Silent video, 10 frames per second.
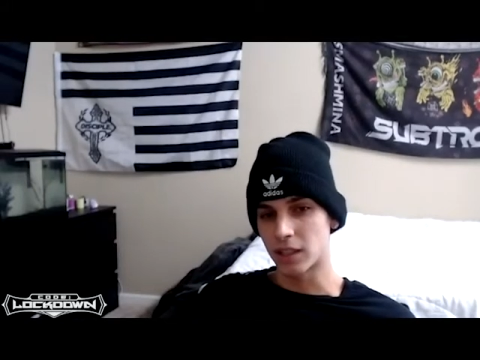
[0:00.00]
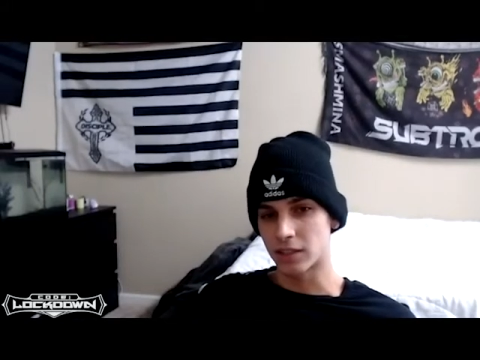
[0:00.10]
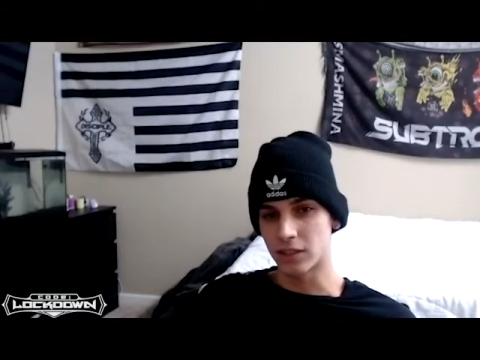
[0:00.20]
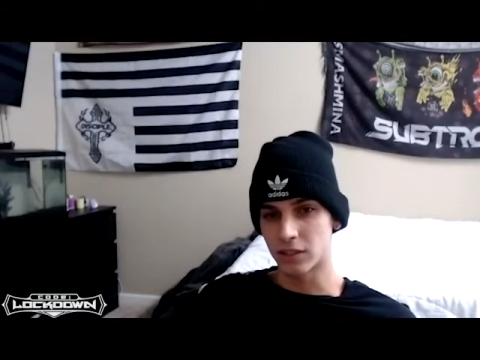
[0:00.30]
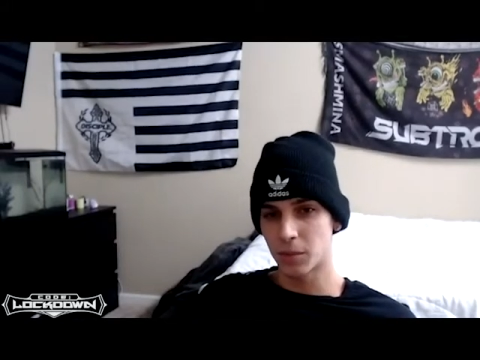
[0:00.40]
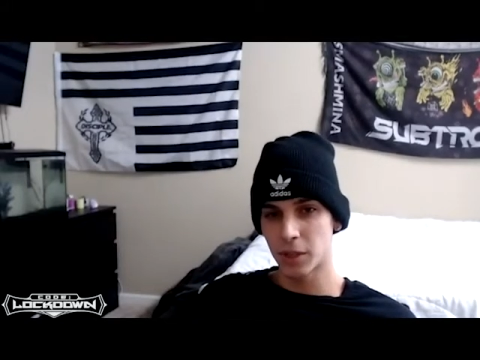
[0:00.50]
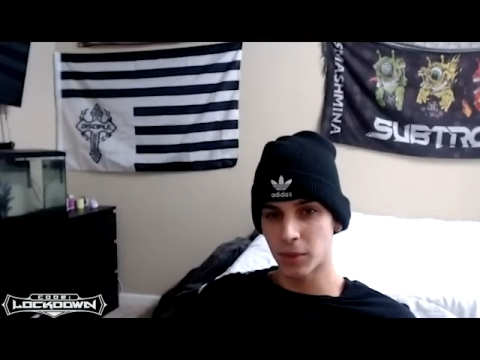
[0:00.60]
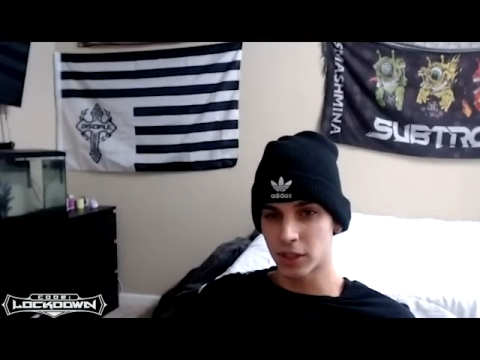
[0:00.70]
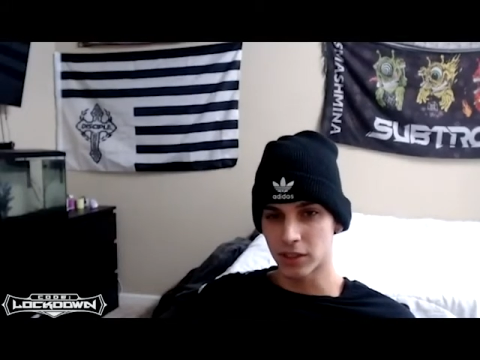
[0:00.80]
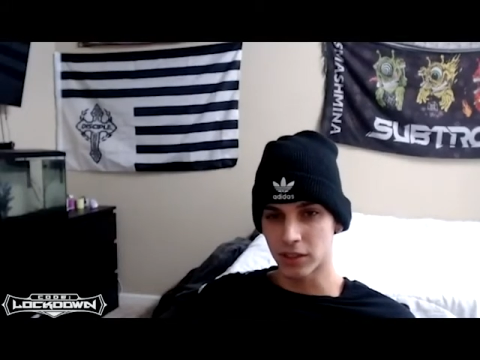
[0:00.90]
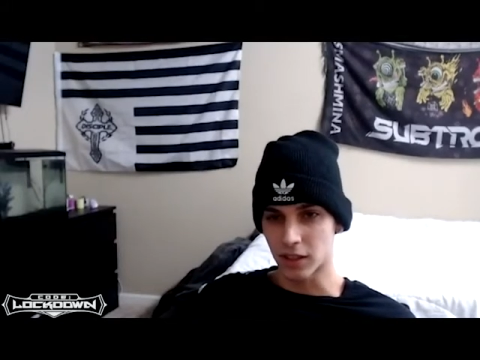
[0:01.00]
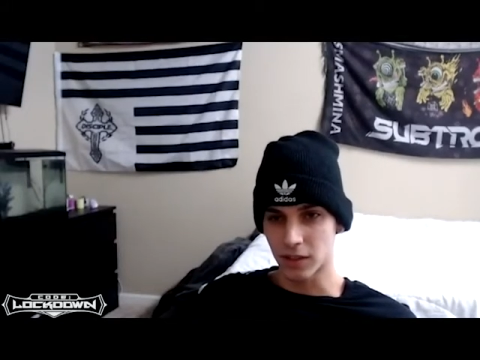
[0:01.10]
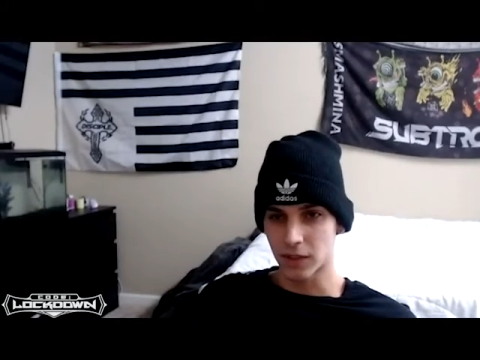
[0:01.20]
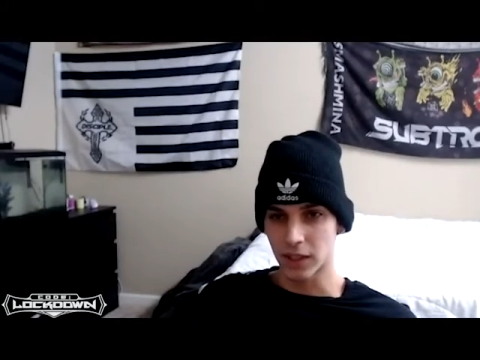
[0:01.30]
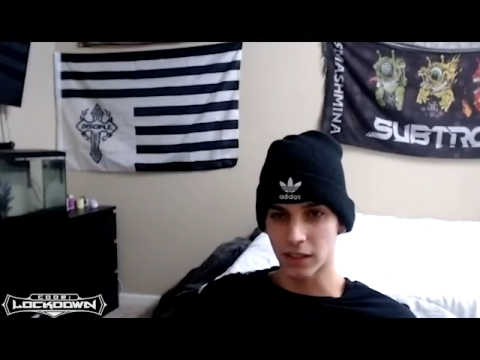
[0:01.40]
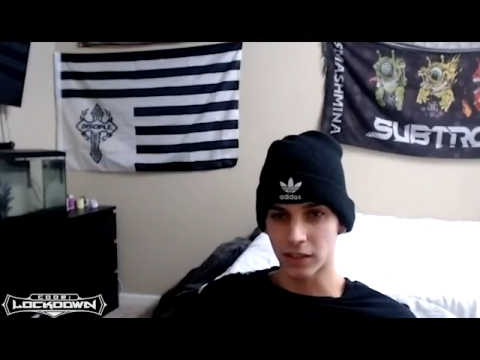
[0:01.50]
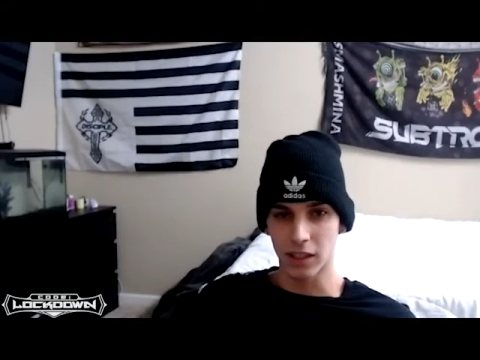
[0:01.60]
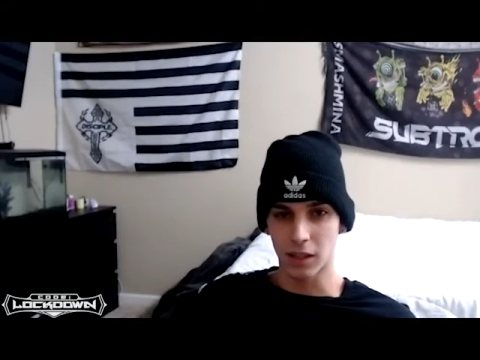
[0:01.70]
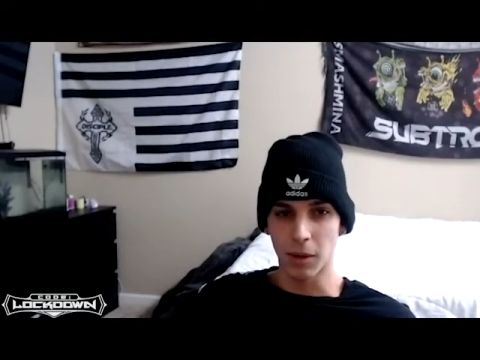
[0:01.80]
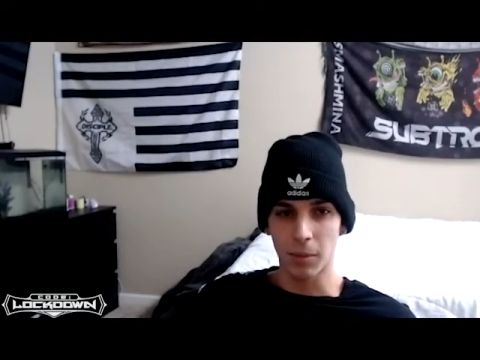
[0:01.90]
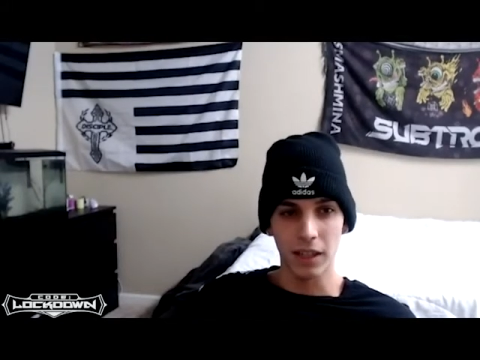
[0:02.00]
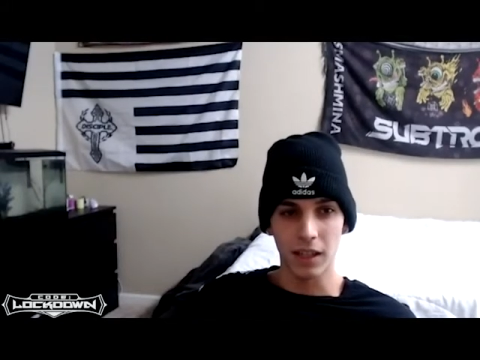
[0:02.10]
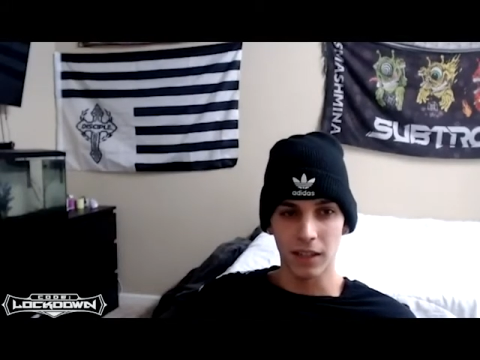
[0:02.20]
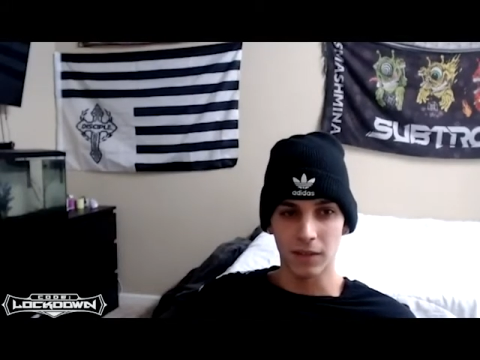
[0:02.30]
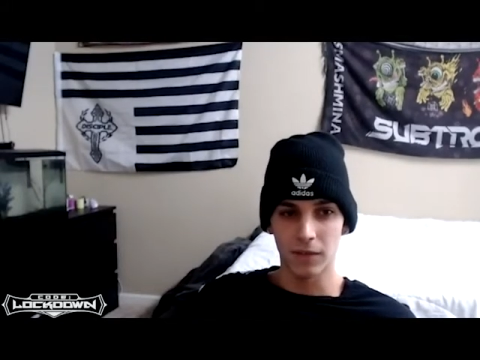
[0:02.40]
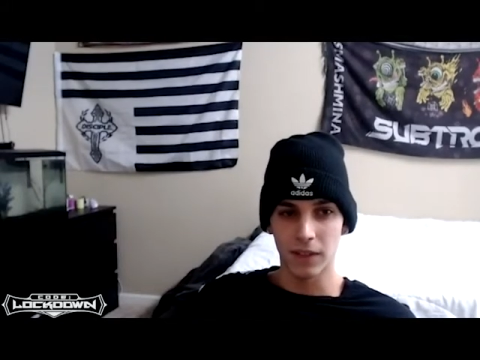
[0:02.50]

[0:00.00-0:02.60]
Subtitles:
There's going to be a bunch of stuff that's going to come up in life.